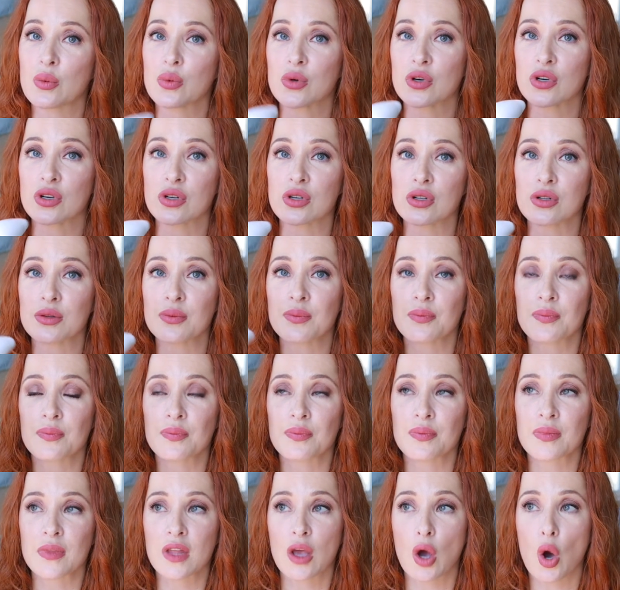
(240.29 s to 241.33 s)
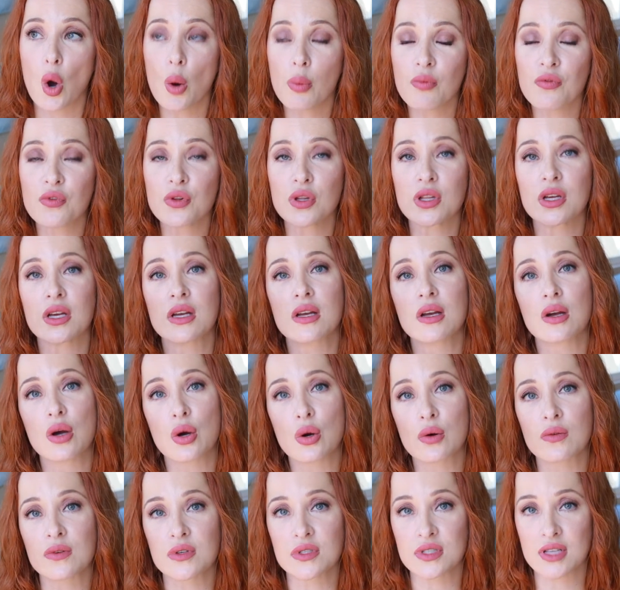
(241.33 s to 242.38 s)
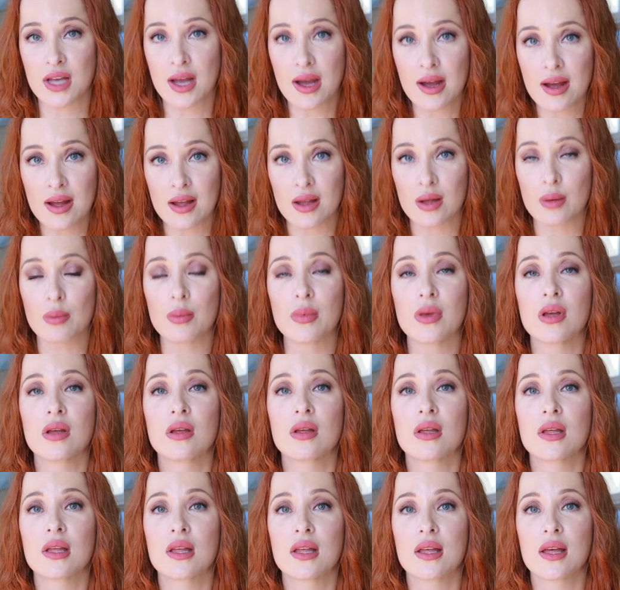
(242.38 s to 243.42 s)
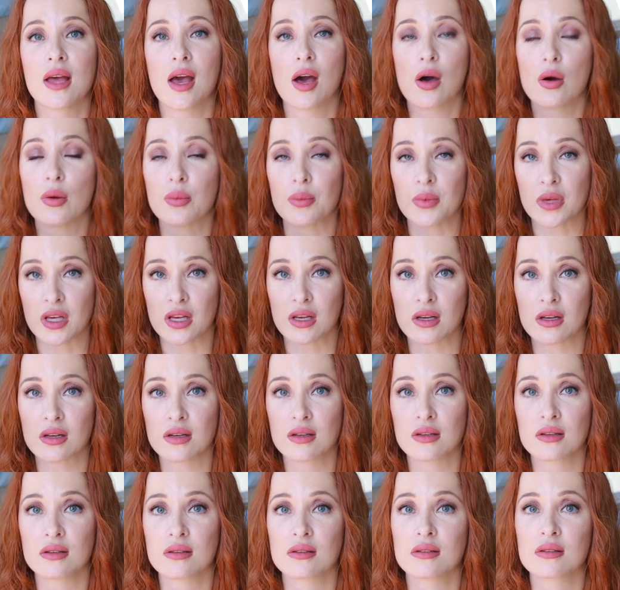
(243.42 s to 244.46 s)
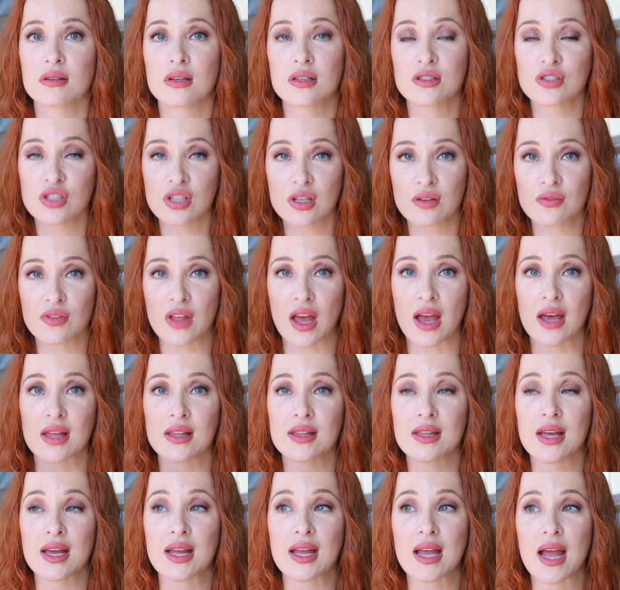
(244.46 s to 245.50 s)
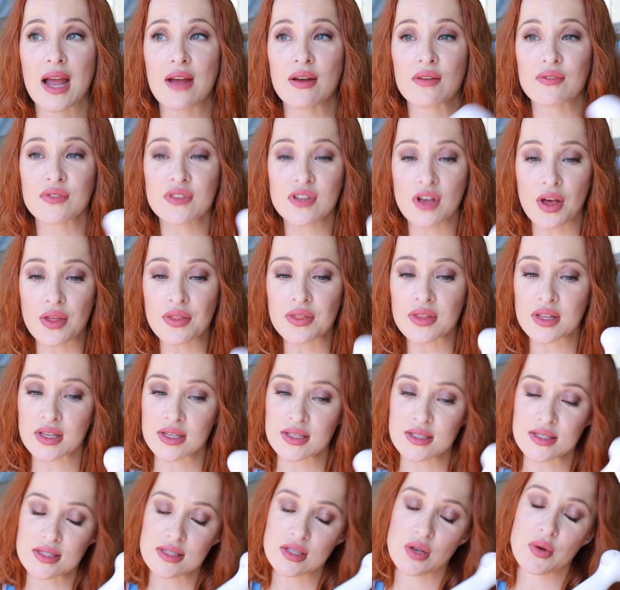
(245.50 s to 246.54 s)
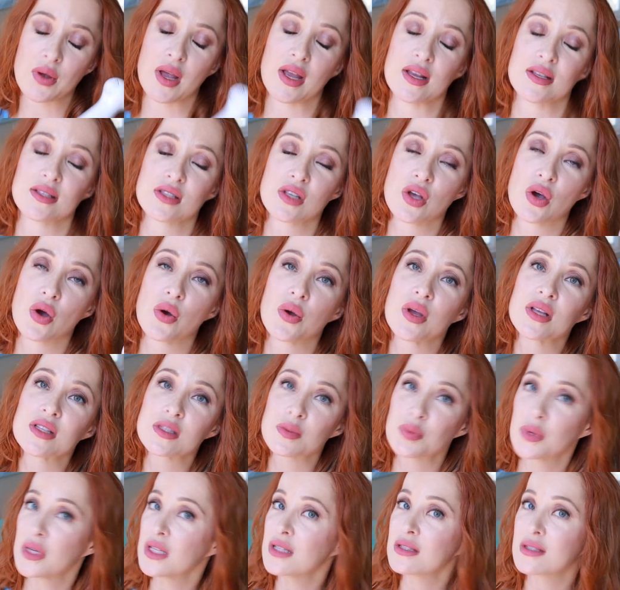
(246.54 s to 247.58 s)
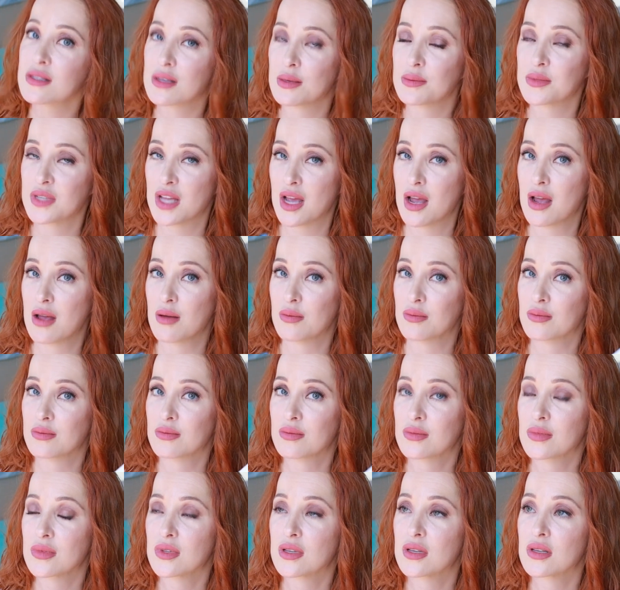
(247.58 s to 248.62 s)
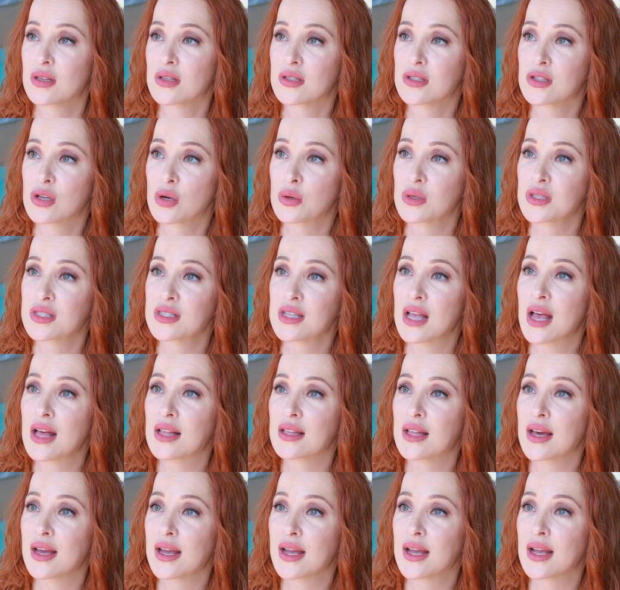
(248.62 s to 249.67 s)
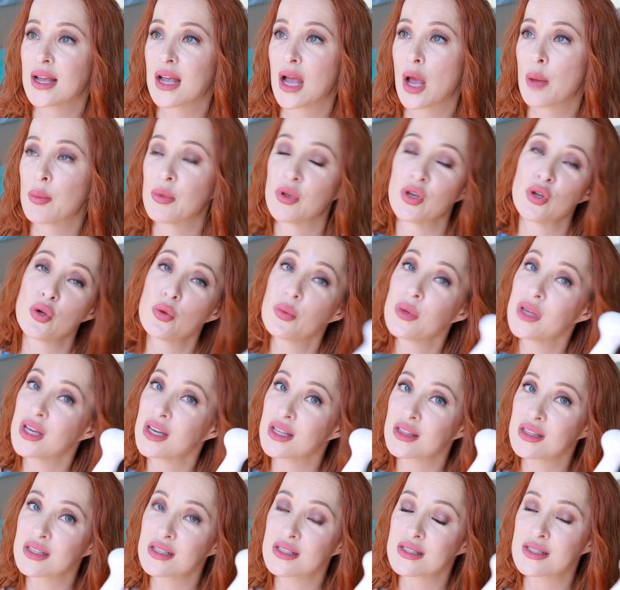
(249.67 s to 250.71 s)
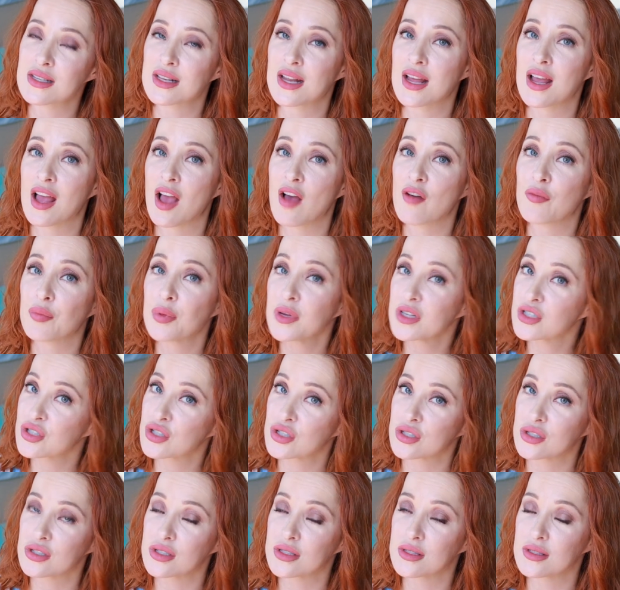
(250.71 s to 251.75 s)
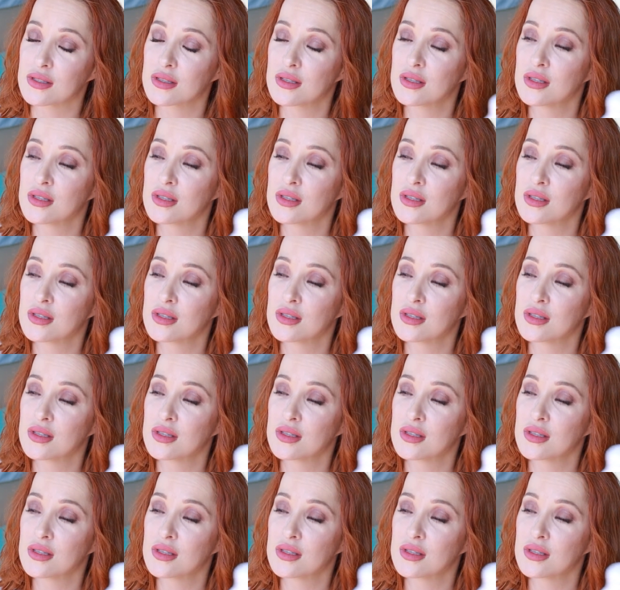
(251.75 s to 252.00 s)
will hopefully over time help me achieve that. Like, I've done this, okay, so it's been some time. So it's not like I'm a newbie at this, and I have pictures